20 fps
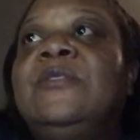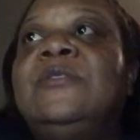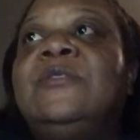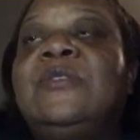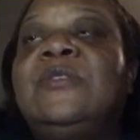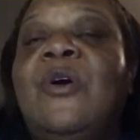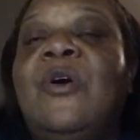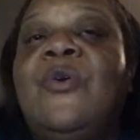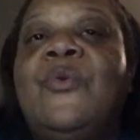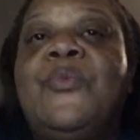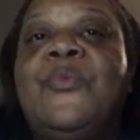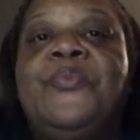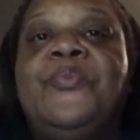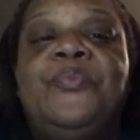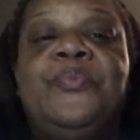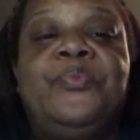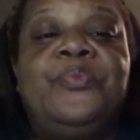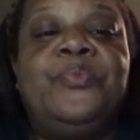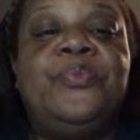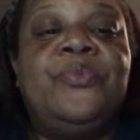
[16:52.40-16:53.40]
So
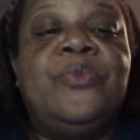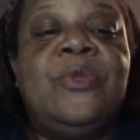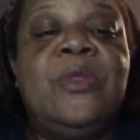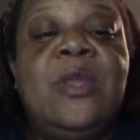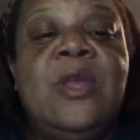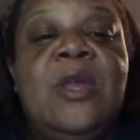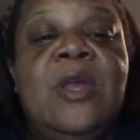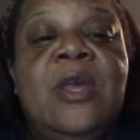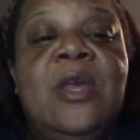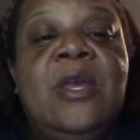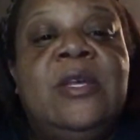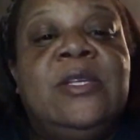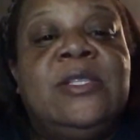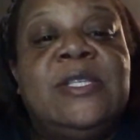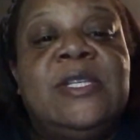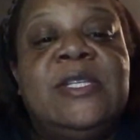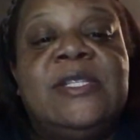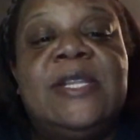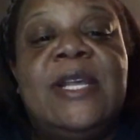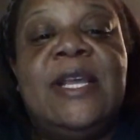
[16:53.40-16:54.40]

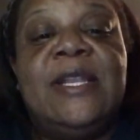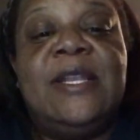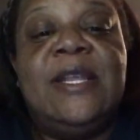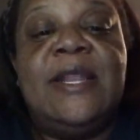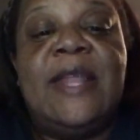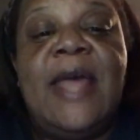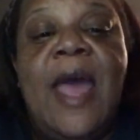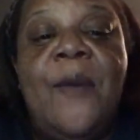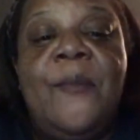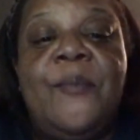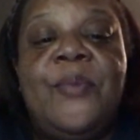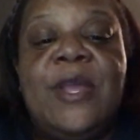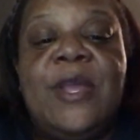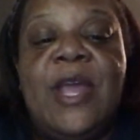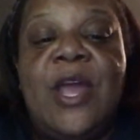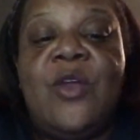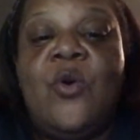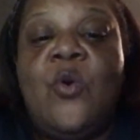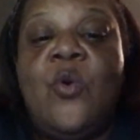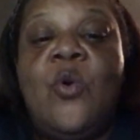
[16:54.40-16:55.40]
since they did that, but
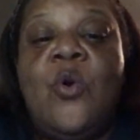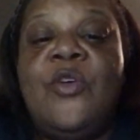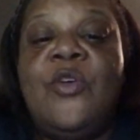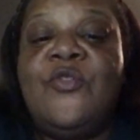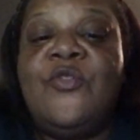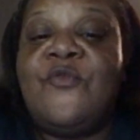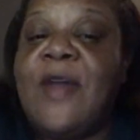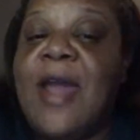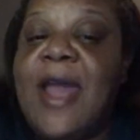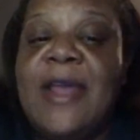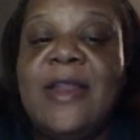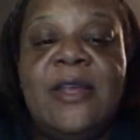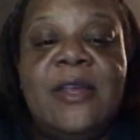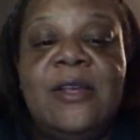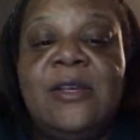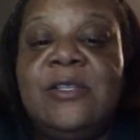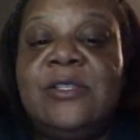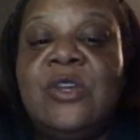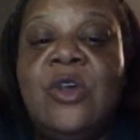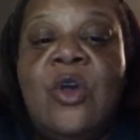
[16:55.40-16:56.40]
yet all the
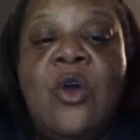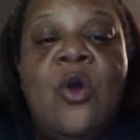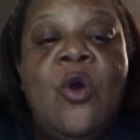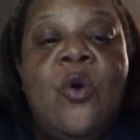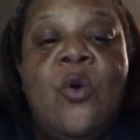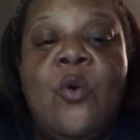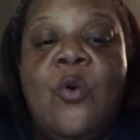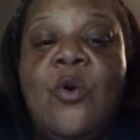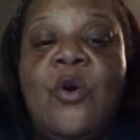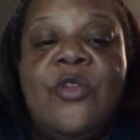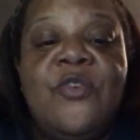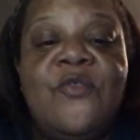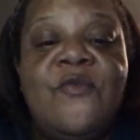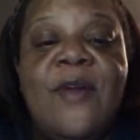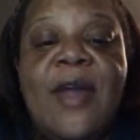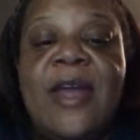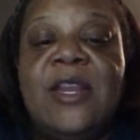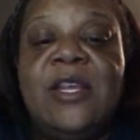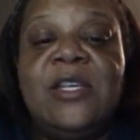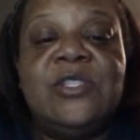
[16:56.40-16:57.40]
writings
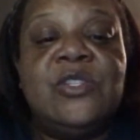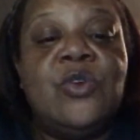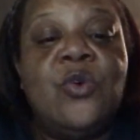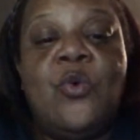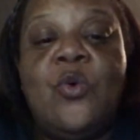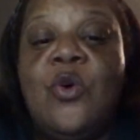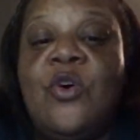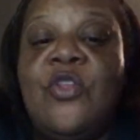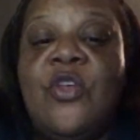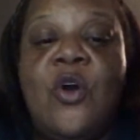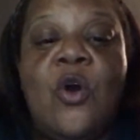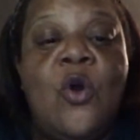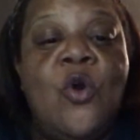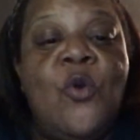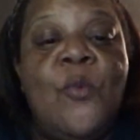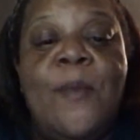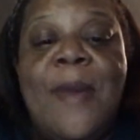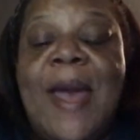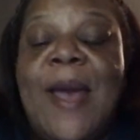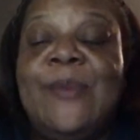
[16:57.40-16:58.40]
and all the
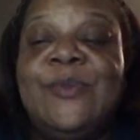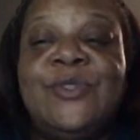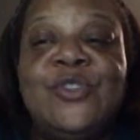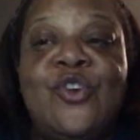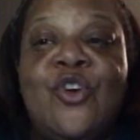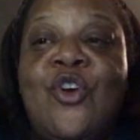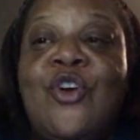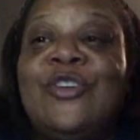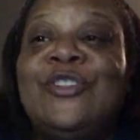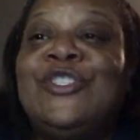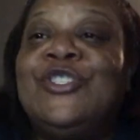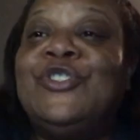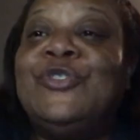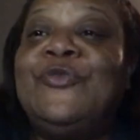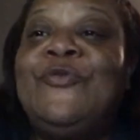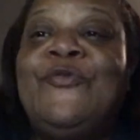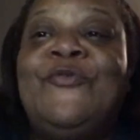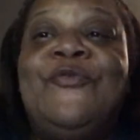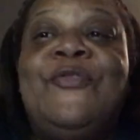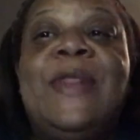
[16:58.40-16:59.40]
old maps are
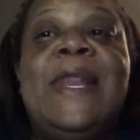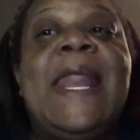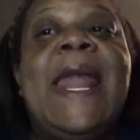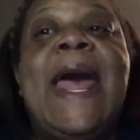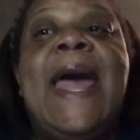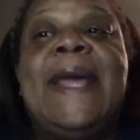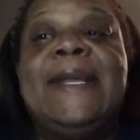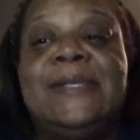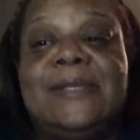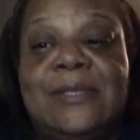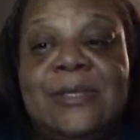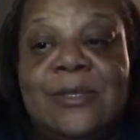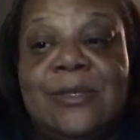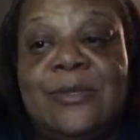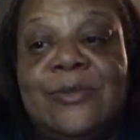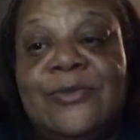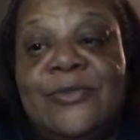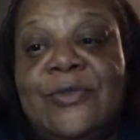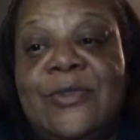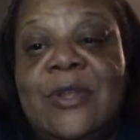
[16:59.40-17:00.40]
flat.
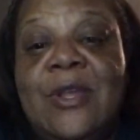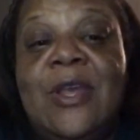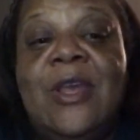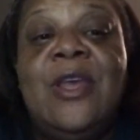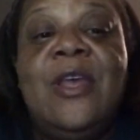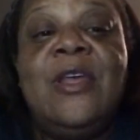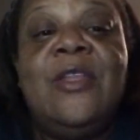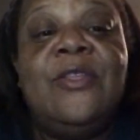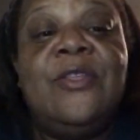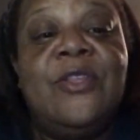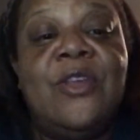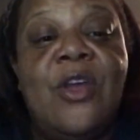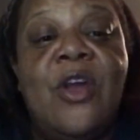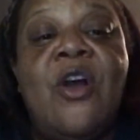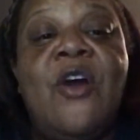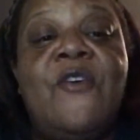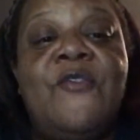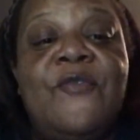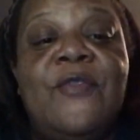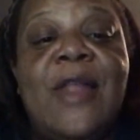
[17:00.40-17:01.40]
They
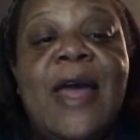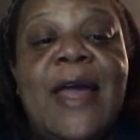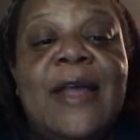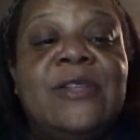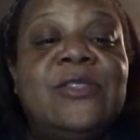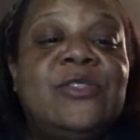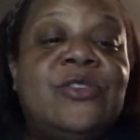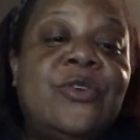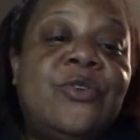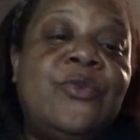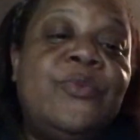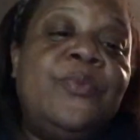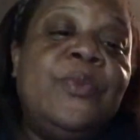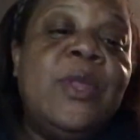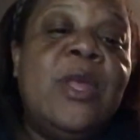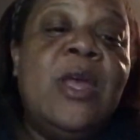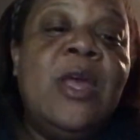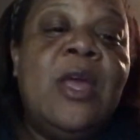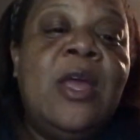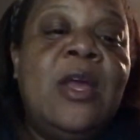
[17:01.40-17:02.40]
are flat. So
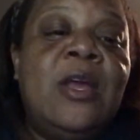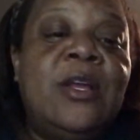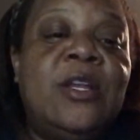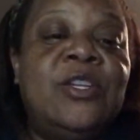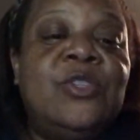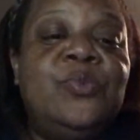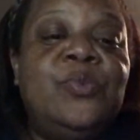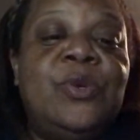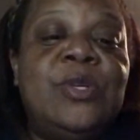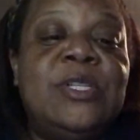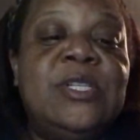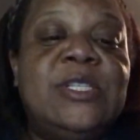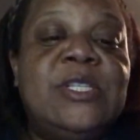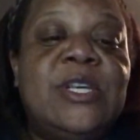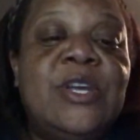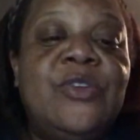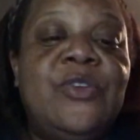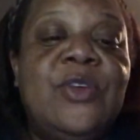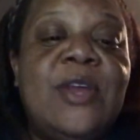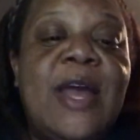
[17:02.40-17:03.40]
just wanted to
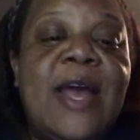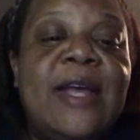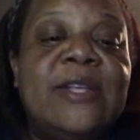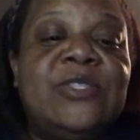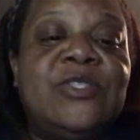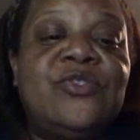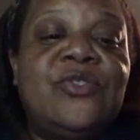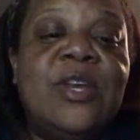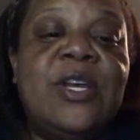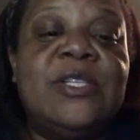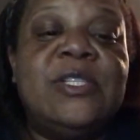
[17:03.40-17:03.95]
tell you guys, try